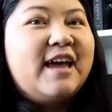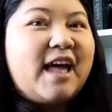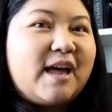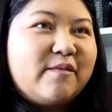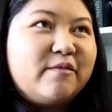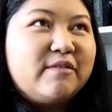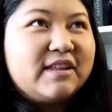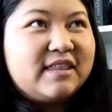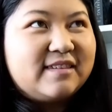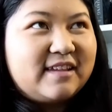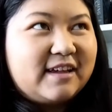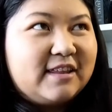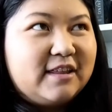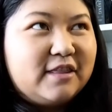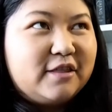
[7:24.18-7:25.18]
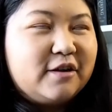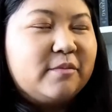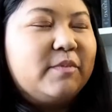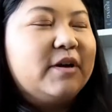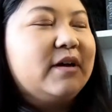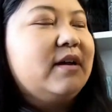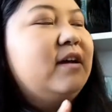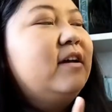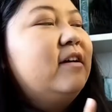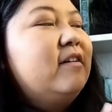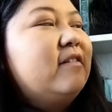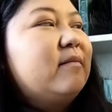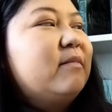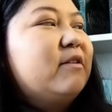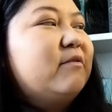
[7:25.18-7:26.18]
haven't read the second and third book,
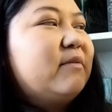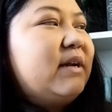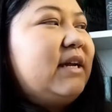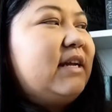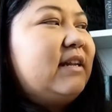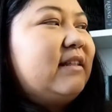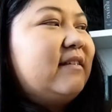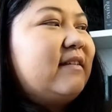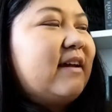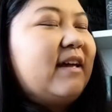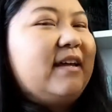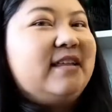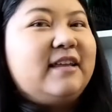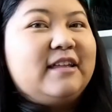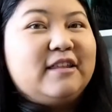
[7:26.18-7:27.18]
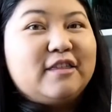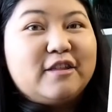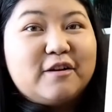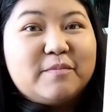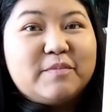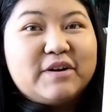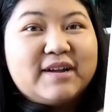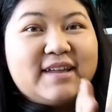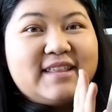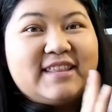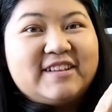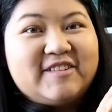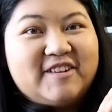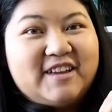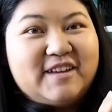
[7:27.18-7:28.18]
so I'm going to read the second and the third book
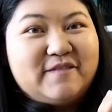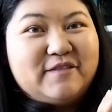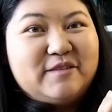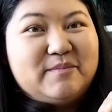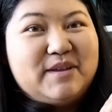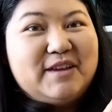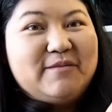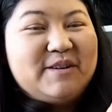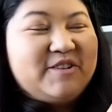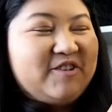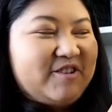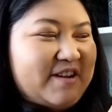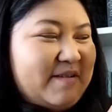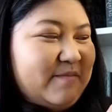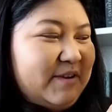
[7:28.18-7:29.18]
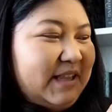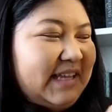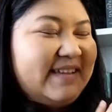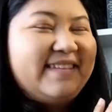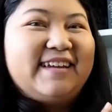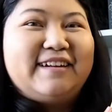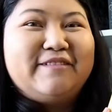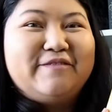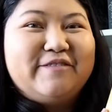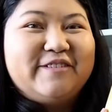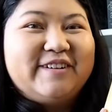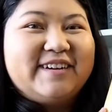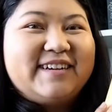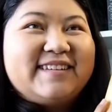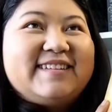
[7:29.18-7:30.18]
that she gifted me, which I'm really excited
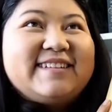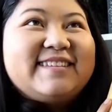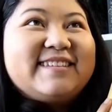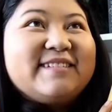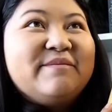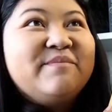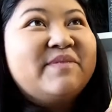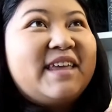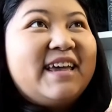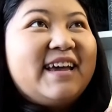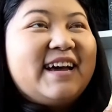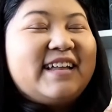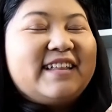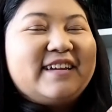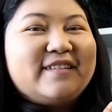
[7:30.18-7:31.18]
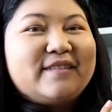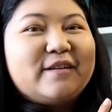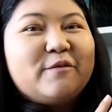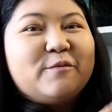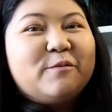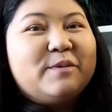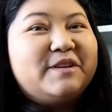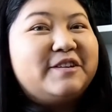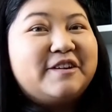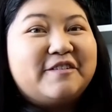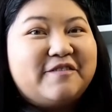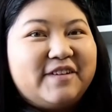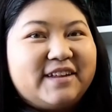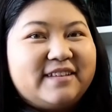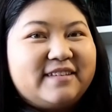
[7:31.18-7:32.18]
for because it's a nice winter
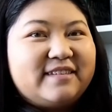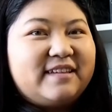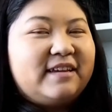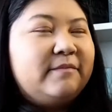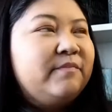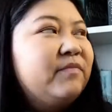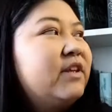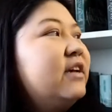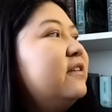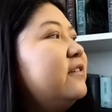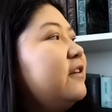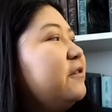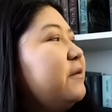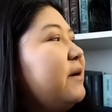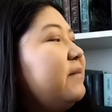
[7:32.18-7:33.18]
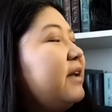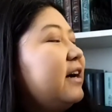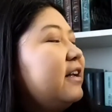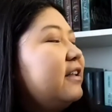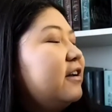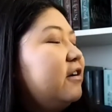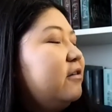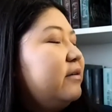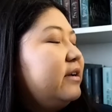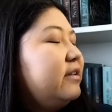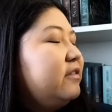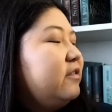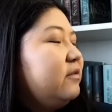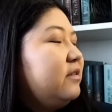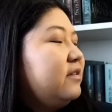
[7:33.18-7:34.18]
fantasy. So I'm not going to go
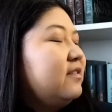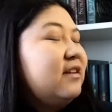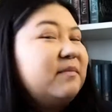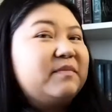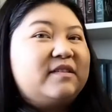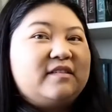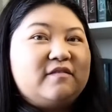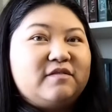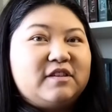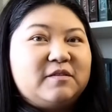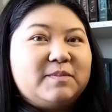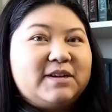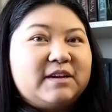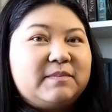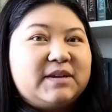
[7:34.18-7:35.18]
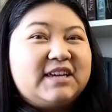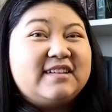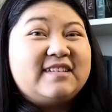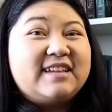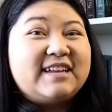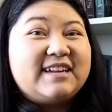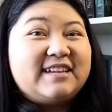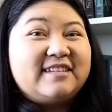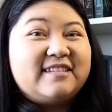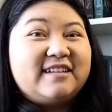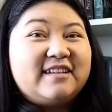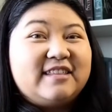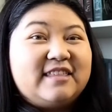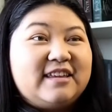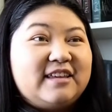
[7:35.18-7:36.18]
into the synopsis of this book because it is
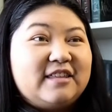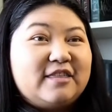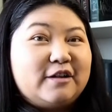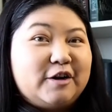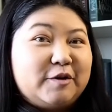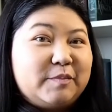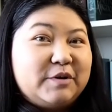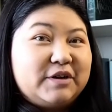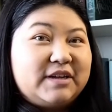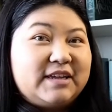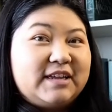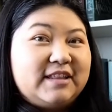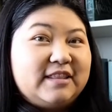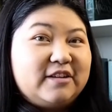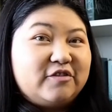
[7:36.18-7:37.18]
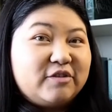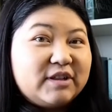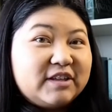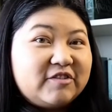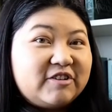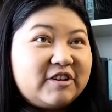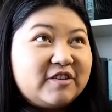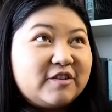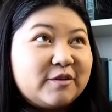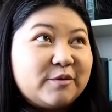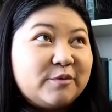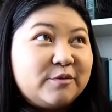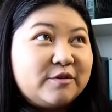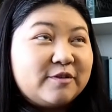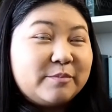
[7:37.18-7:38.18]
the third book in the trilogy, so
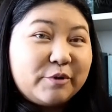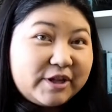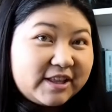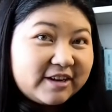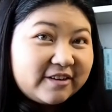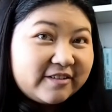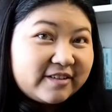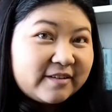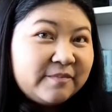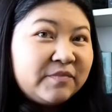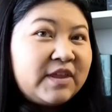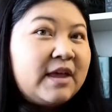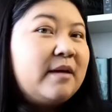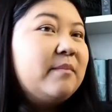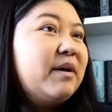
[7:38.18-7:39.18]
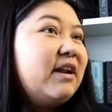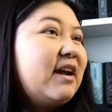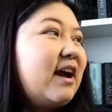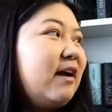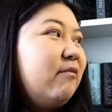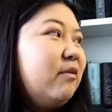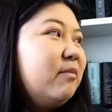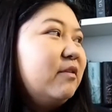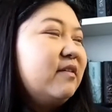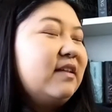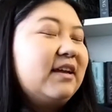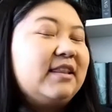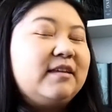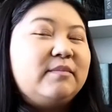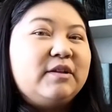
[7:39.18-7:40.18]
spoilers, but I will most
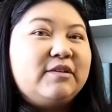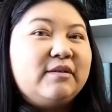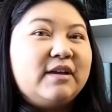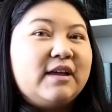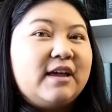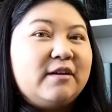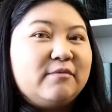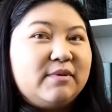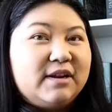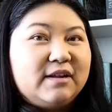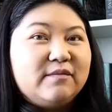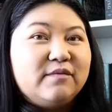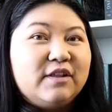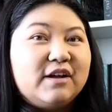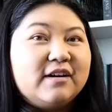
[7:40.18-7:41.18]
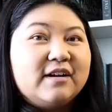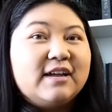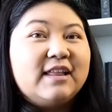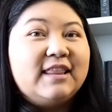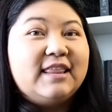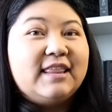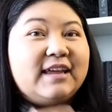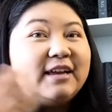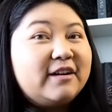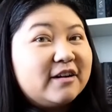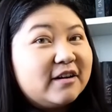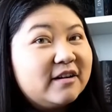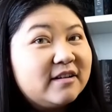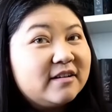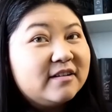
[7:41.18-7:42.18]
likely be doing a reading vlog
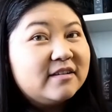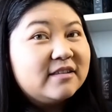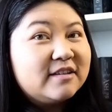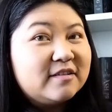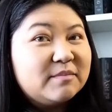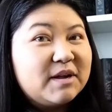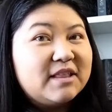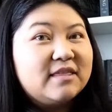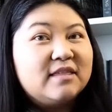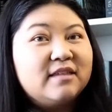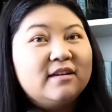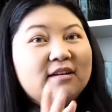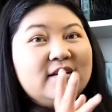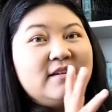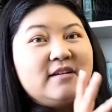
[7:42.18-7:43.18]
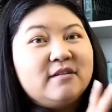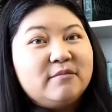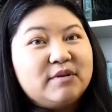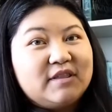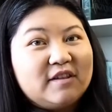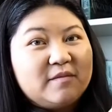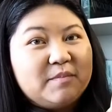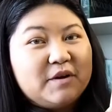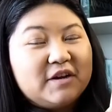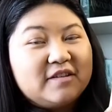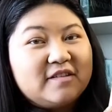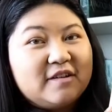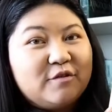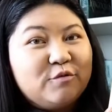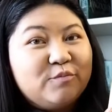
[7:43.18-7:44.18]
later this month with this book,
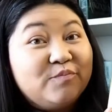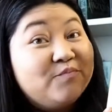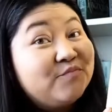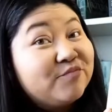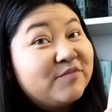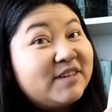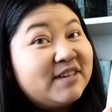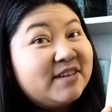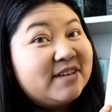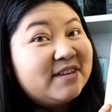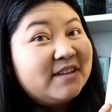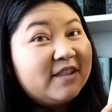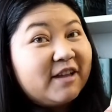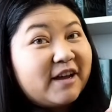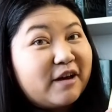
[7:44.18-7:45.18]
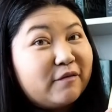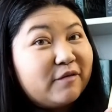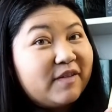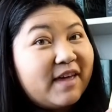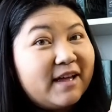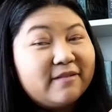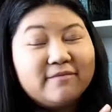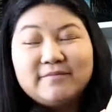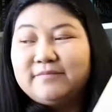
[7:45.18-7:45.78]
so look out for that.